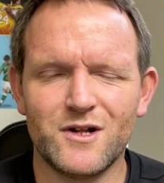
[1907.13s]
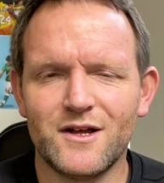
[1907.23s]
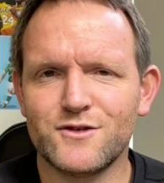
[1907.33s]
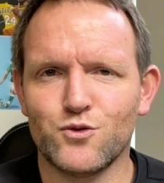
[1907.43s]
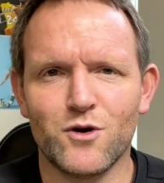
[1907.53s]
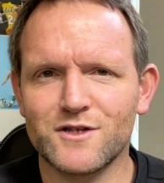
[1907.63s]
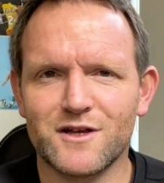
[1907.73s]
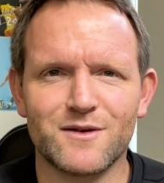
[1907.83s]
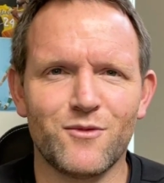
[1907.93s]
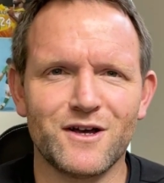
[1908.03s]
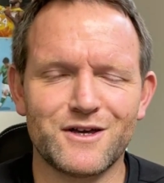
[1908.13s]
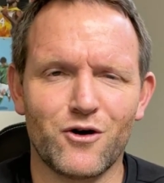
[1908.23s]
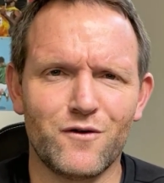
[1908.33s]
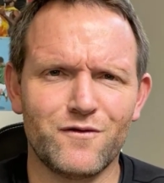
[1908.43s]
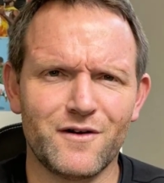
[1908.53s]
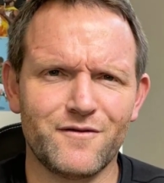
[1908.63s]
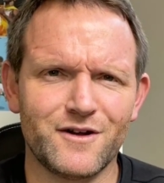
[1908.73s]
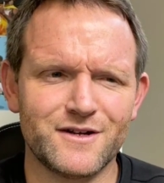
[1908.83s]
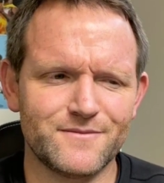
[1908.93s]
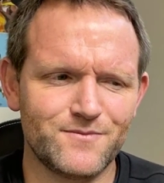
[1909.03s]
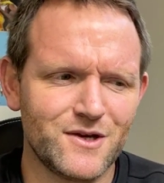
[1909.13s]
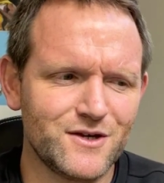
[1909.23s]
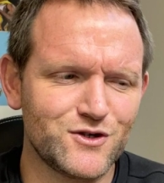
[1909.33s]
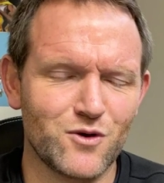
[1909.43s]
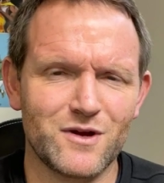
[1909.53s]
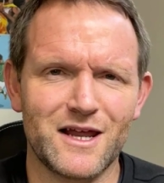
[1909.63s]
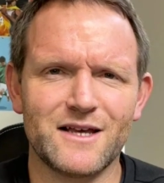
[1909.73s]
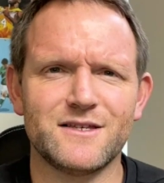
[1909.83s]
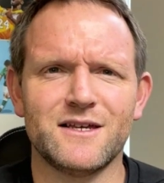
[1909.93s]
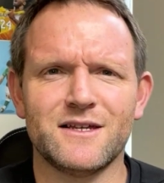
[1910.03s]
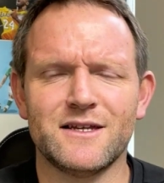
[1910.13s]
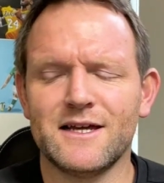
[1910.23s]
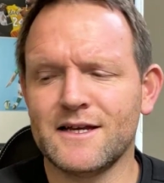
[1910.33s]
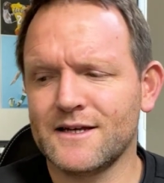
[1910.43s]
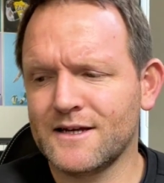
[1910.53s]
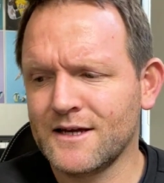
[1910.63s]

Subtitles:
It's almost like my golf. I find it so relaxing and